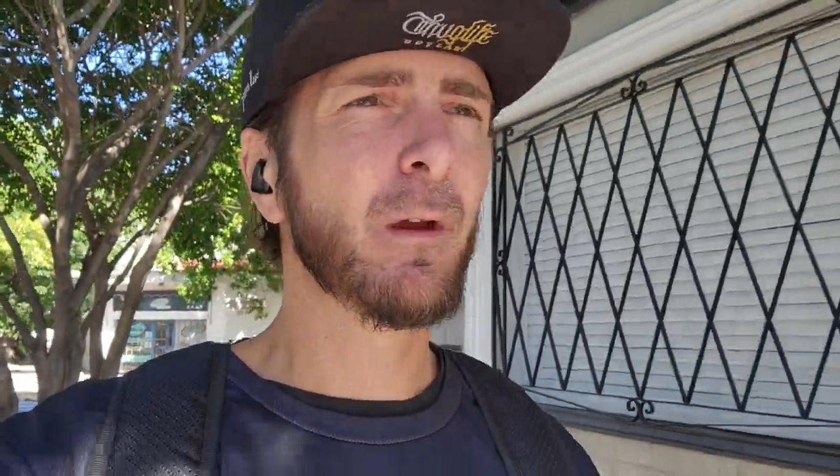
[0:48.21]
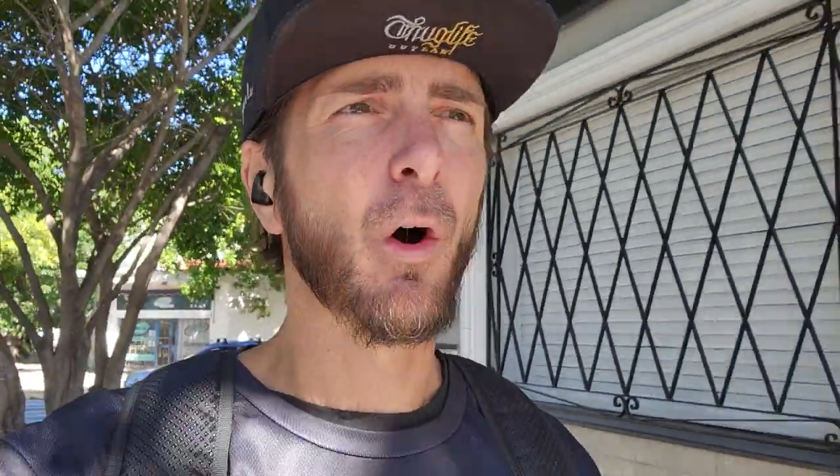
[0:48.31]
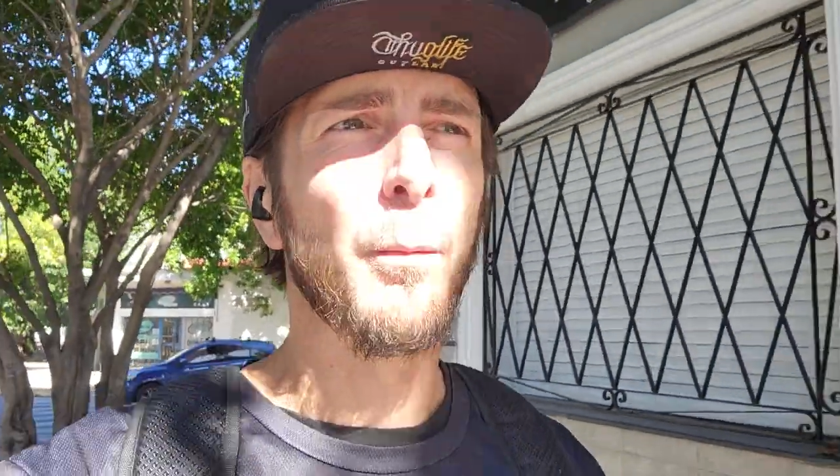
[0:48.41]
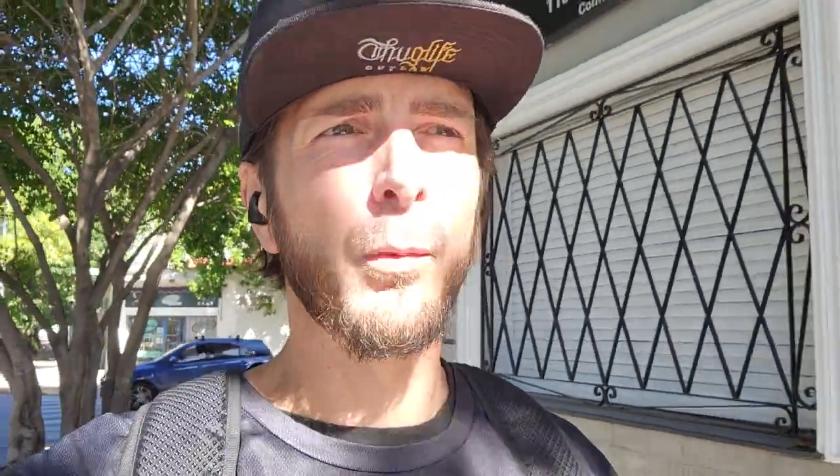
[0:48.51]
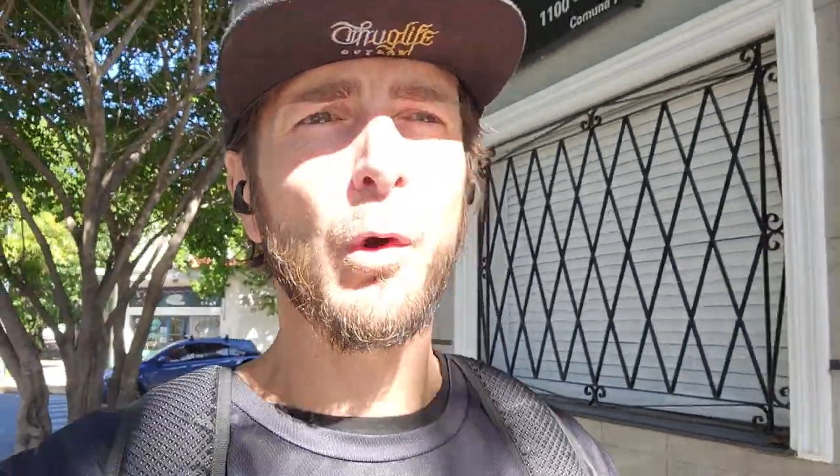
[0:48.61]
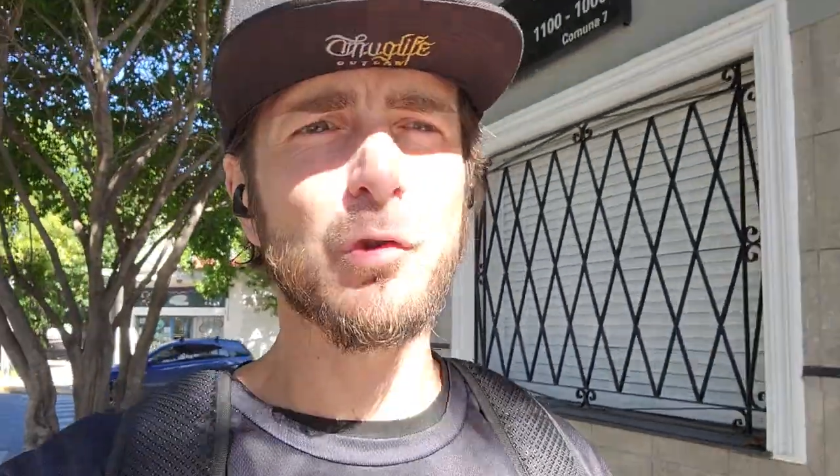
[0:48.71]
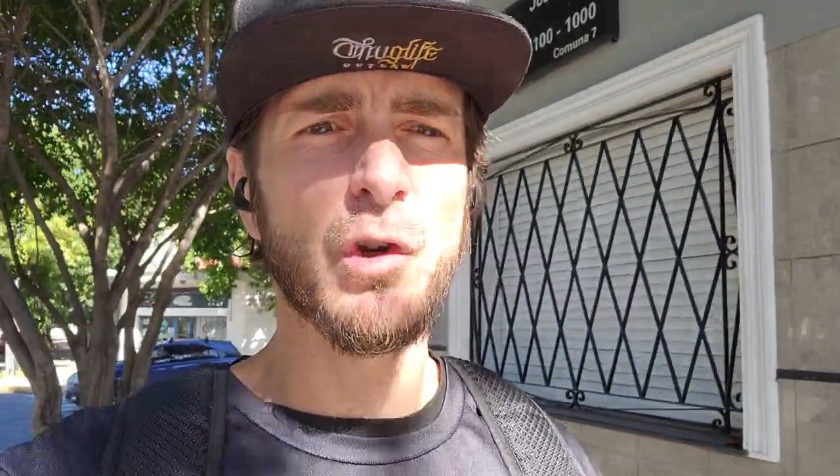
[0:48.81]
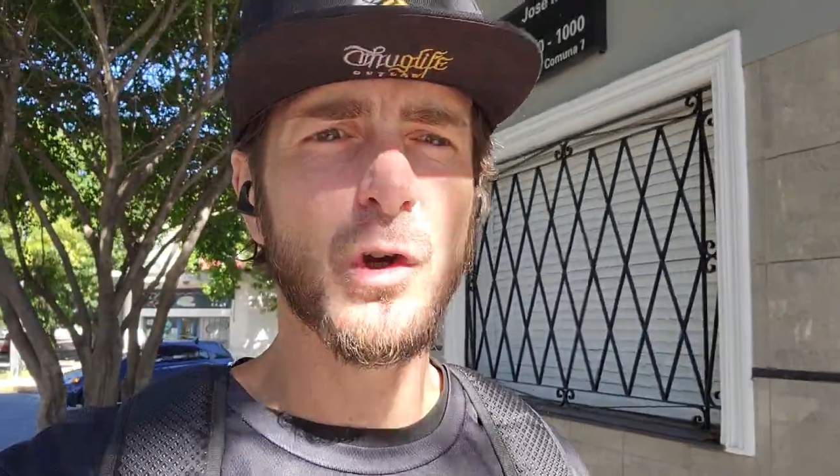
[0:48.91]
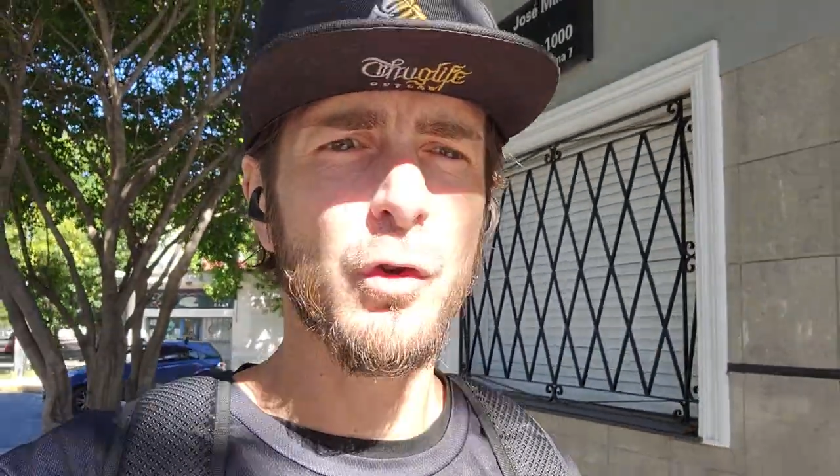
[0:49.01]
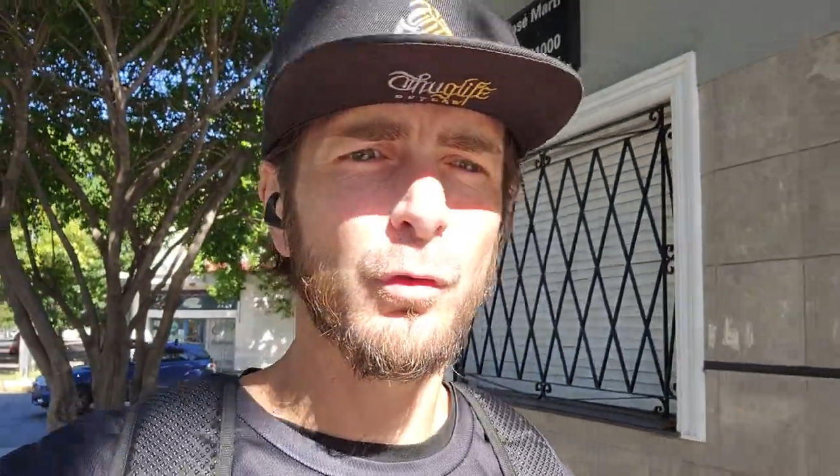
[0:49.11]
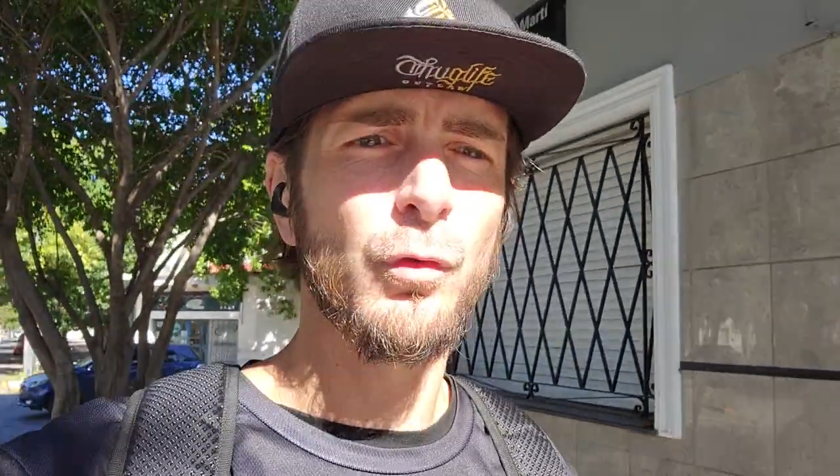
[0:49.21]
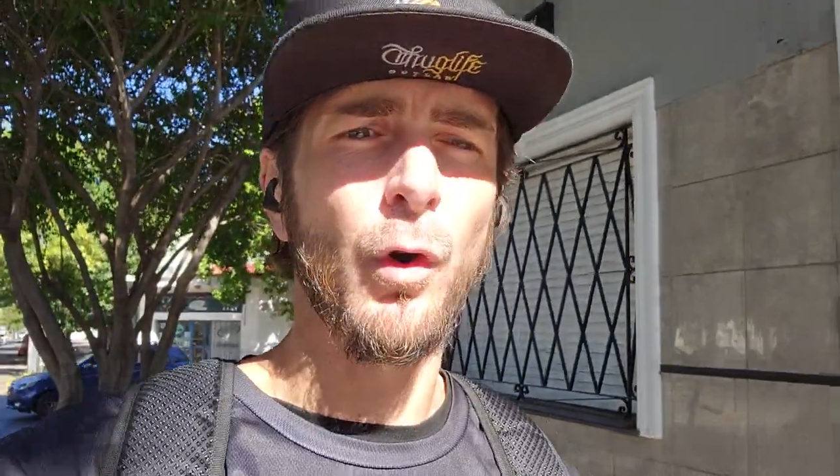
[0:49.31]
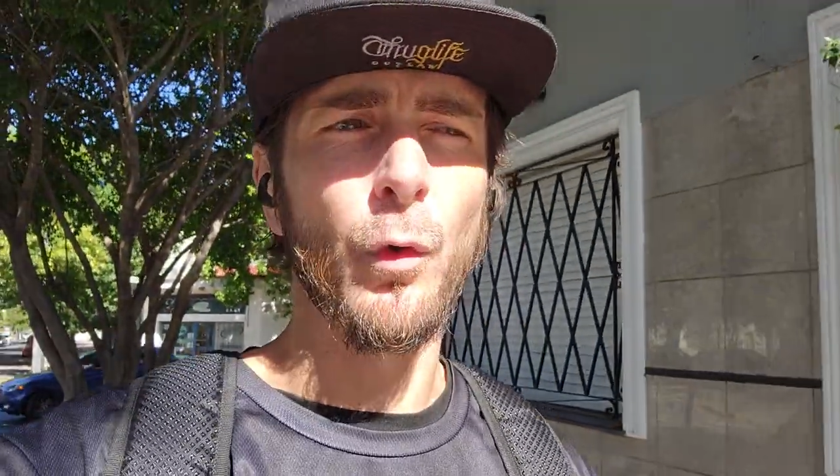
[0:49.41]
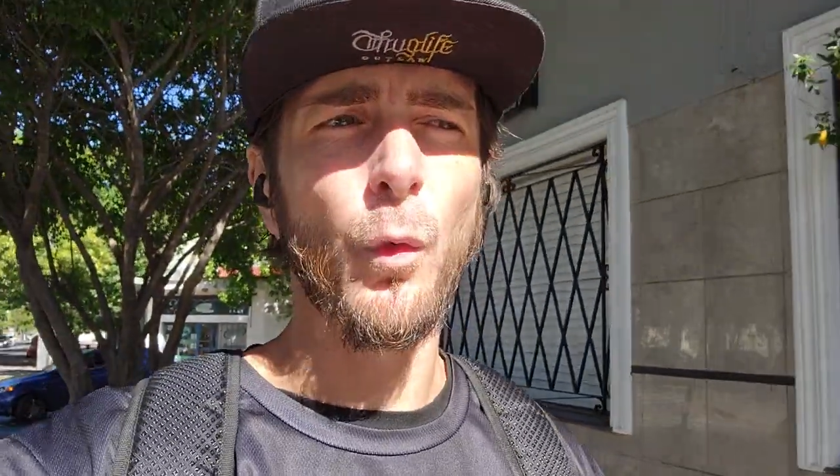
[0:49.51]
approaching you or